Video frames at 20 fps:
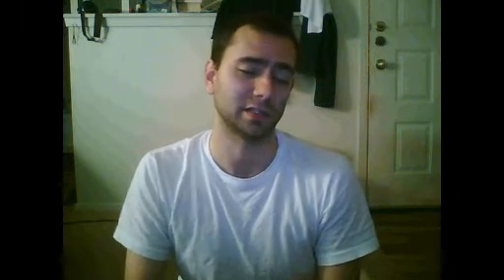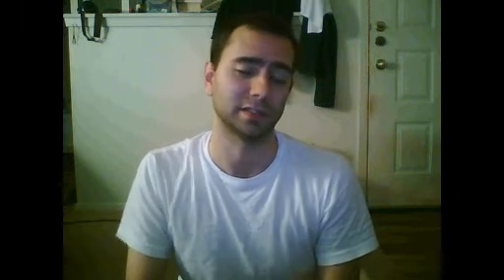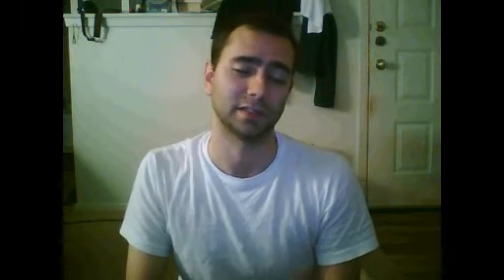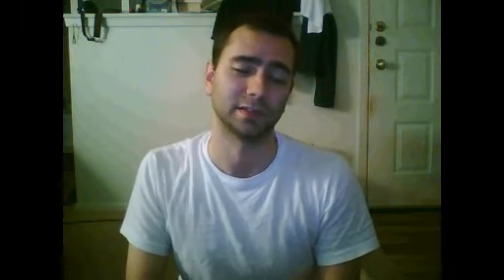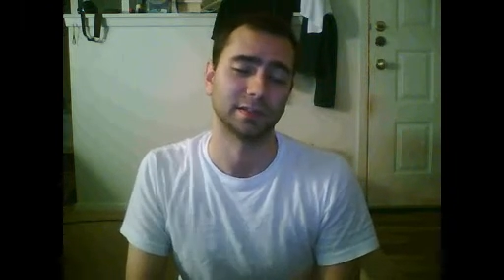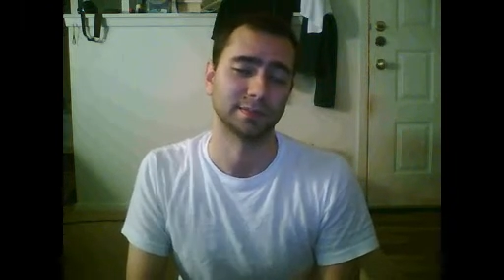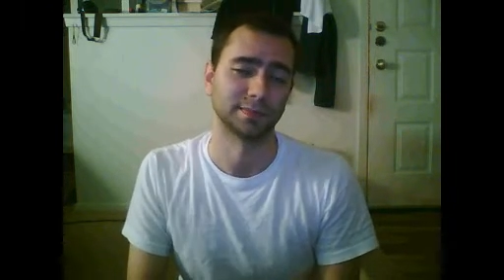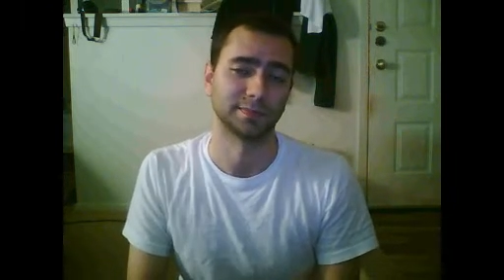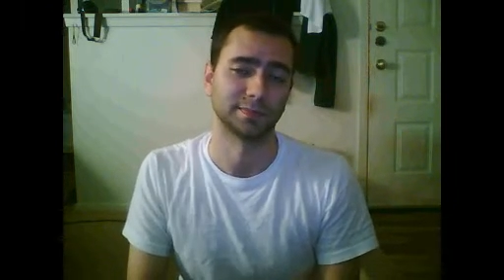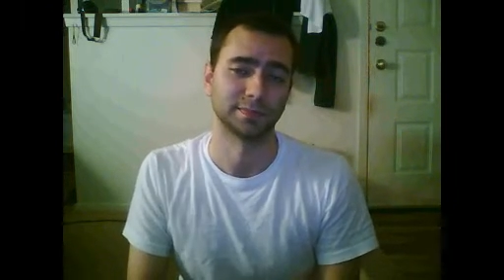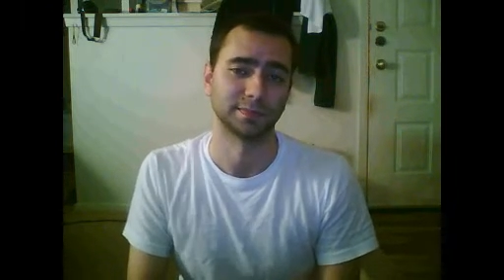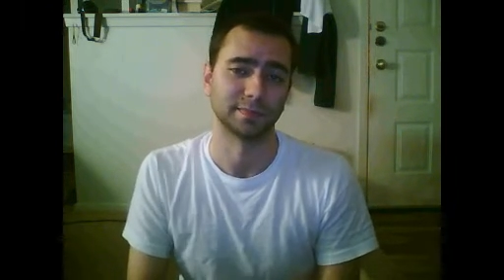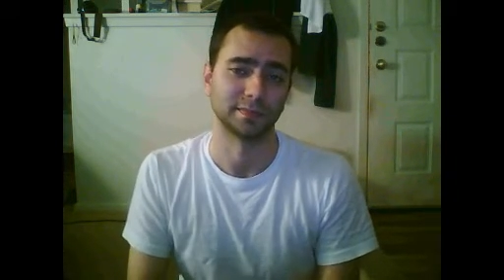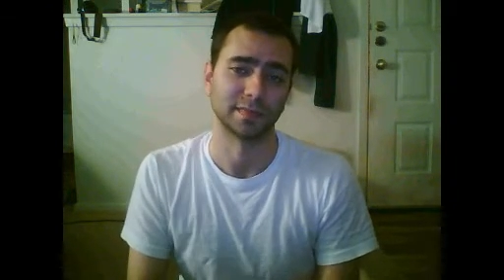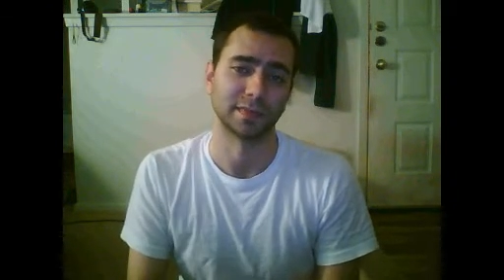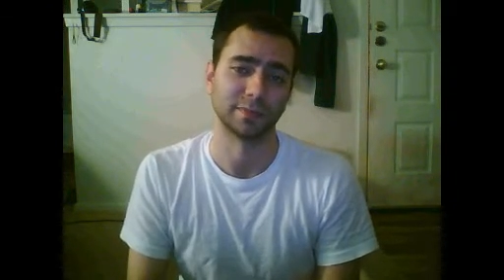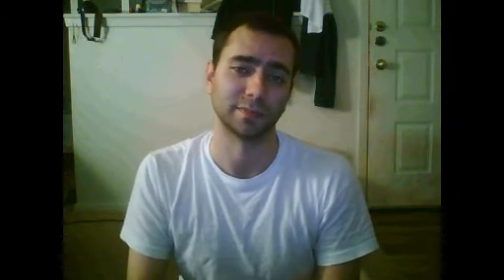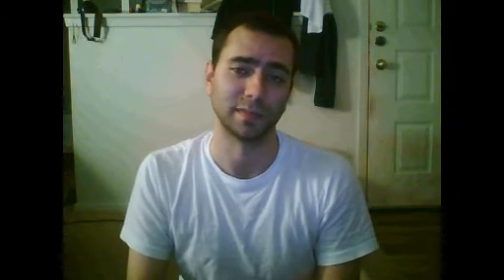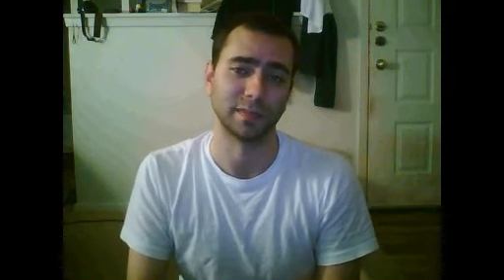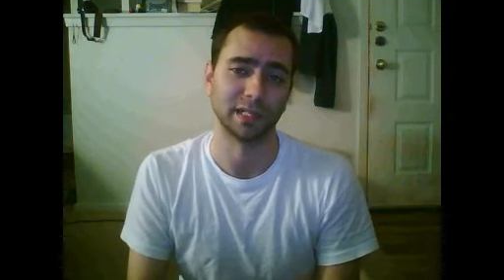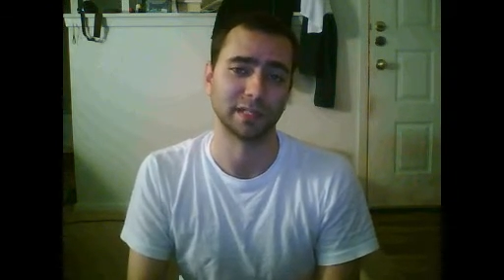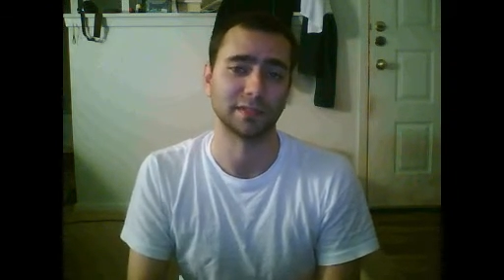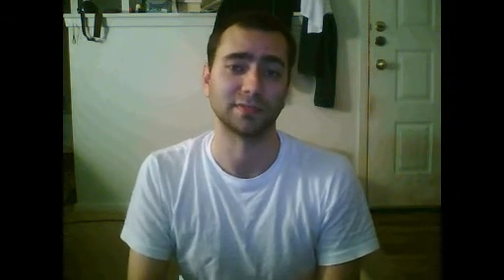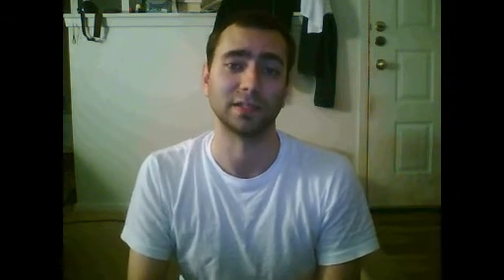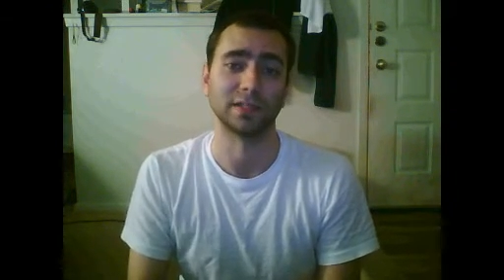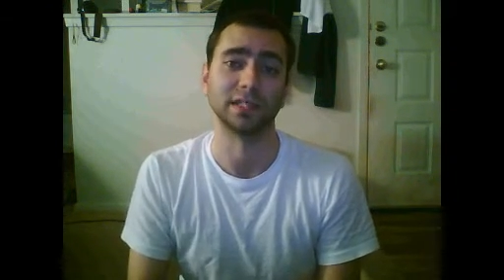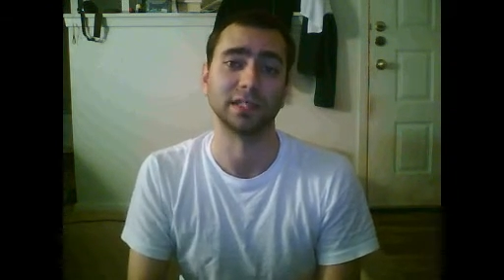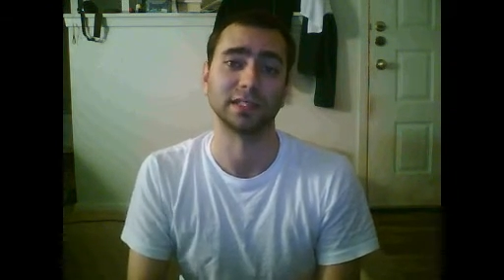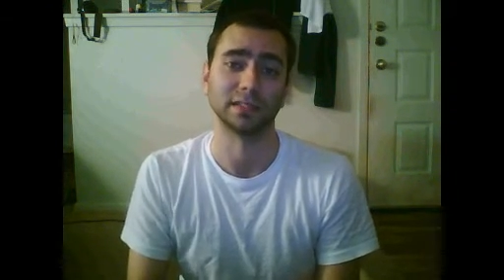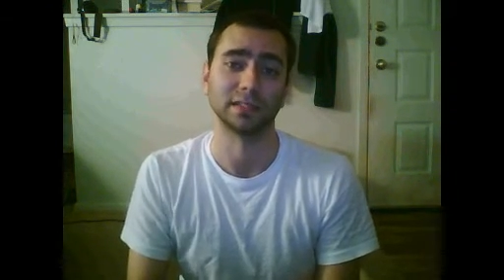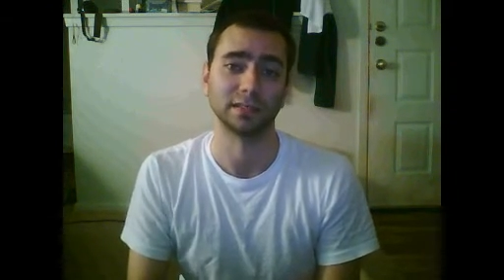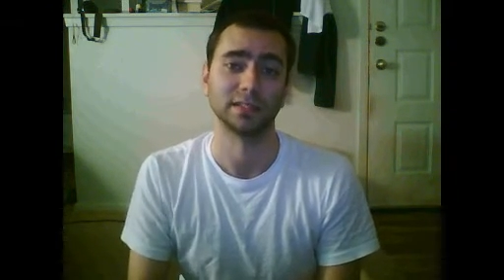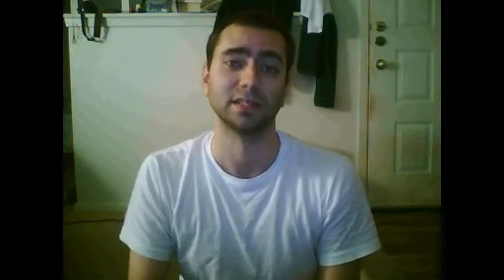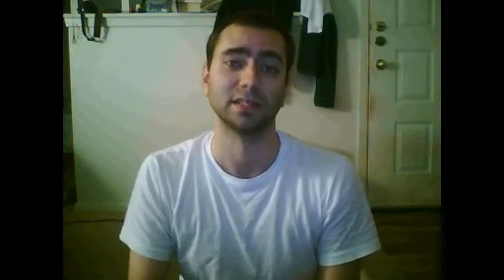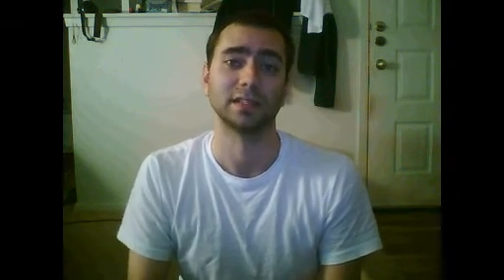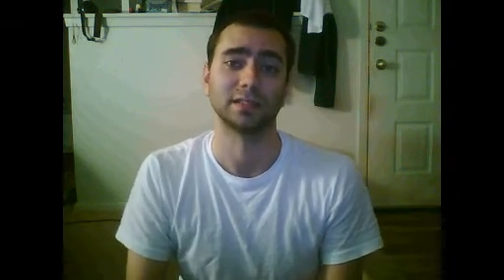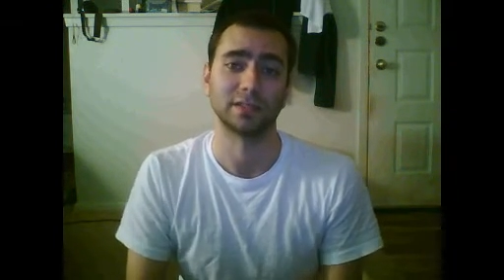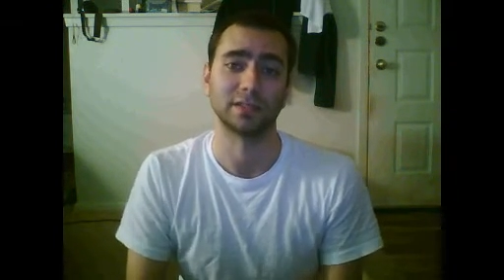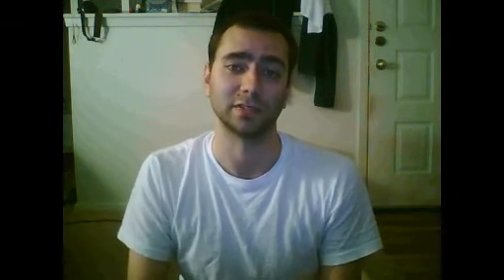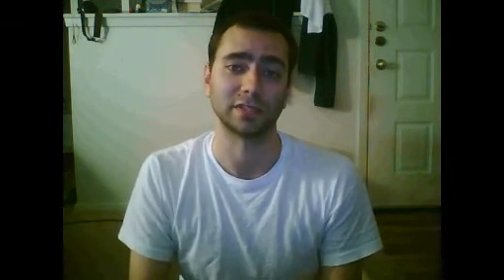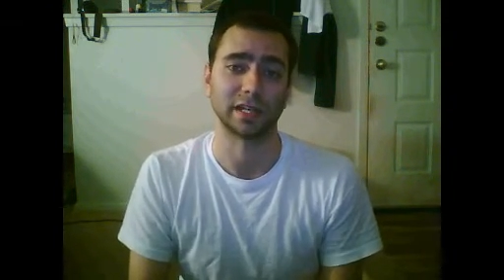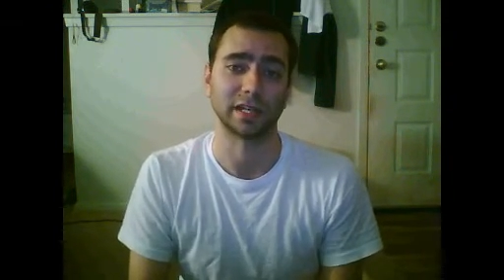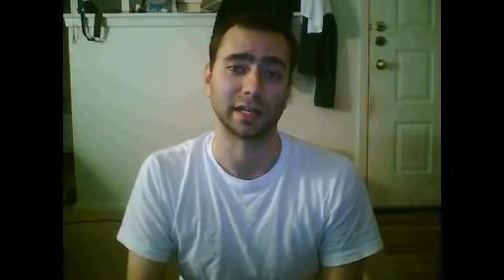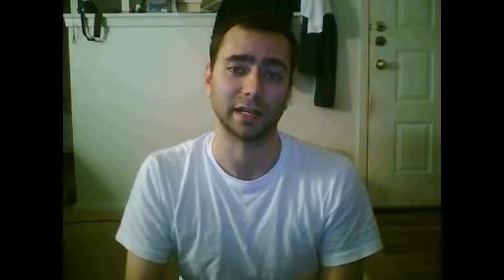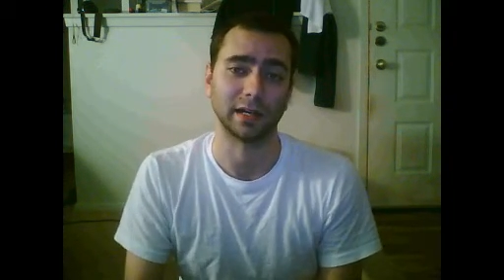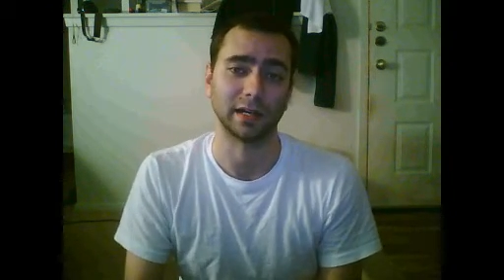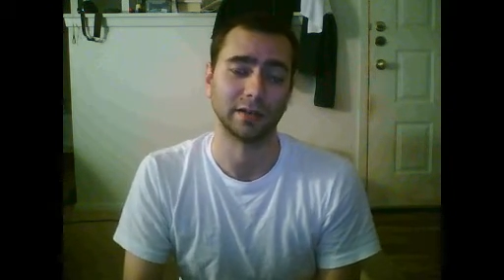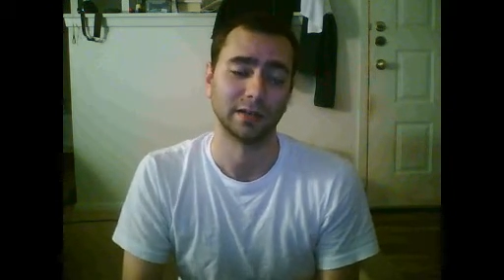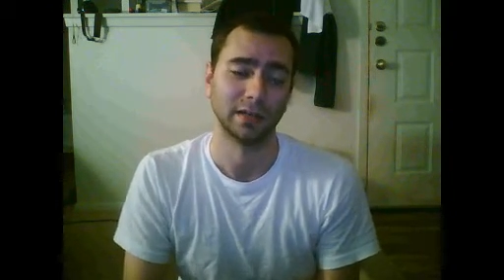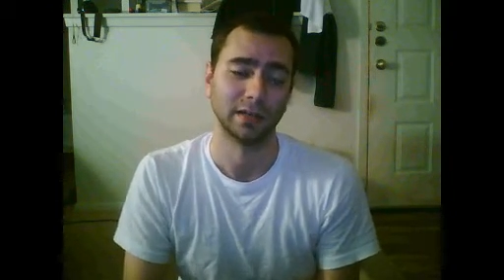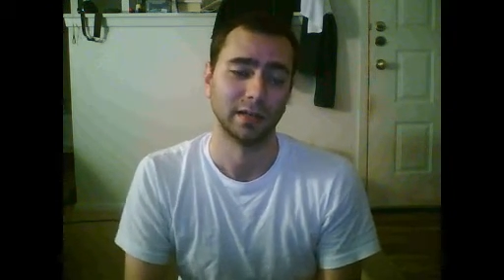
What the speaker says: to. But it's fun. So check it out.